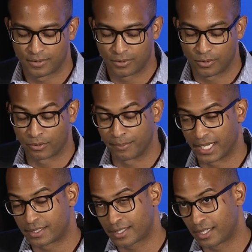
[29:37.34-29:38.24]
or we
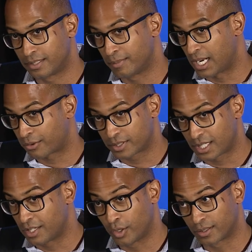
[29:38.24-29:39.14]
might say democracy
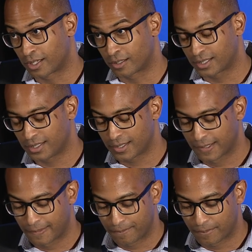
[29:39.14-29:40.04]
and oligarchy.
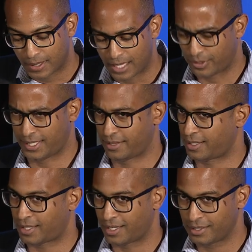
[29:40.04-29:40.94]
How is that the
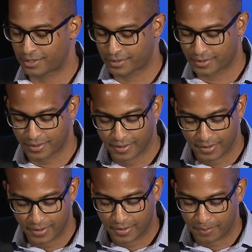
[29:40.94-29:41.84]
case?
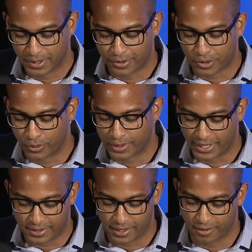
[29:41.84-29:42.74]
Political
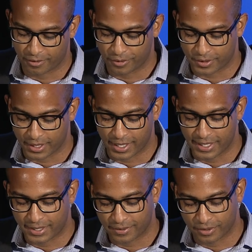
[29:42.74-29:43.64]
elite, he argues, in the
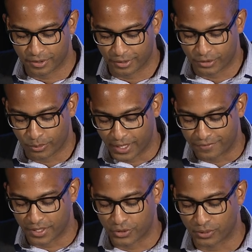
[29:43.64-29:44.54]
19th and early 20th
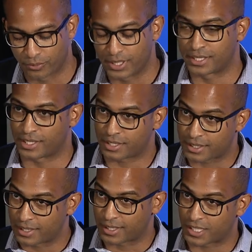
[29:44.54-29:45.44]
century
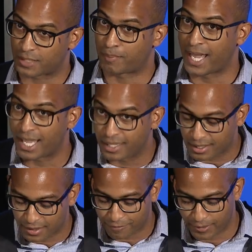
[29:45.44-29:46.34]
resisted
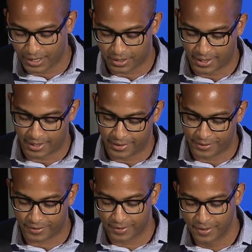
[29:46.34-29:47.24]
expanding the
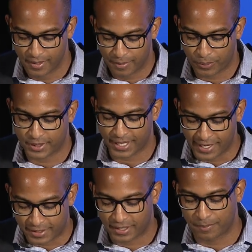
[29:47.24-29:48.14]
franchise
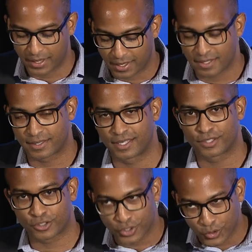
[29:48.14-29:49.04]
precisely because they
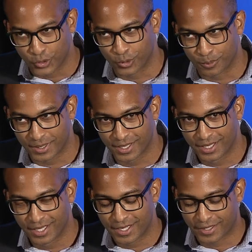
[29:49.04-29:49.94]
assumed
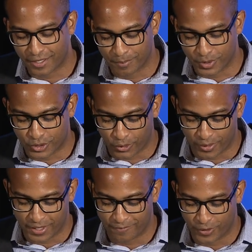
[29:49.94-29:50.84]
that a
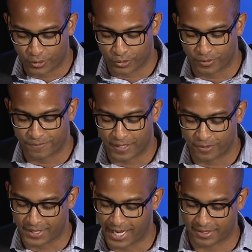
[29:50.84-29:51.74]
majority of voters would favor
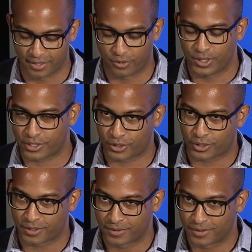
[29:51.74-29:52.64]
taxing the rich